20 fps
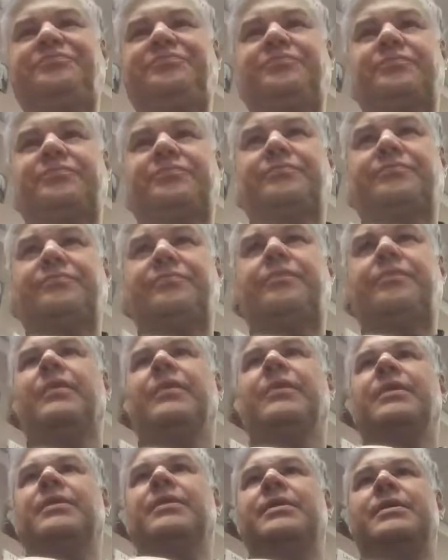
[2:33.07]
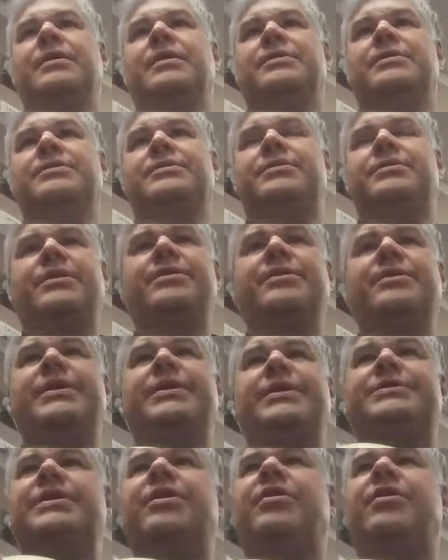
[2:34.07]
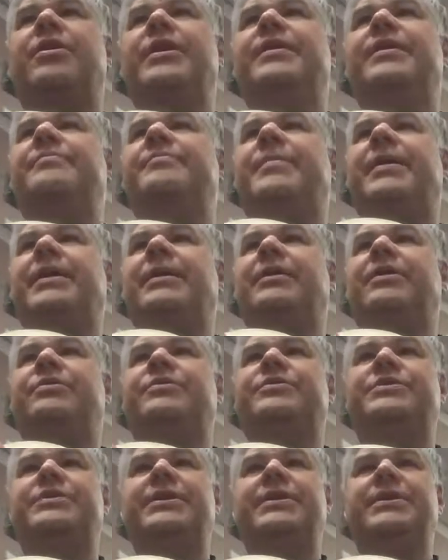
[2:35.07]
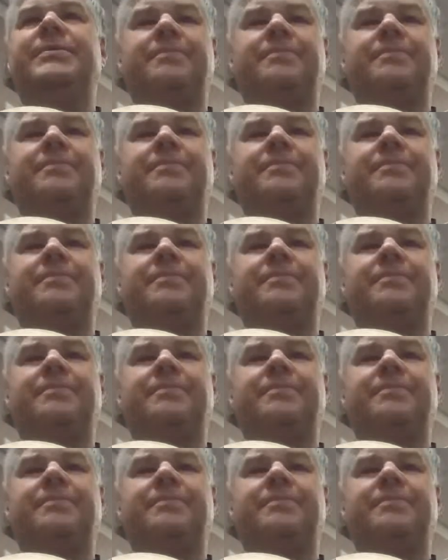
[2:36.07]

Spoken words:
here it is, the Aria by Losy.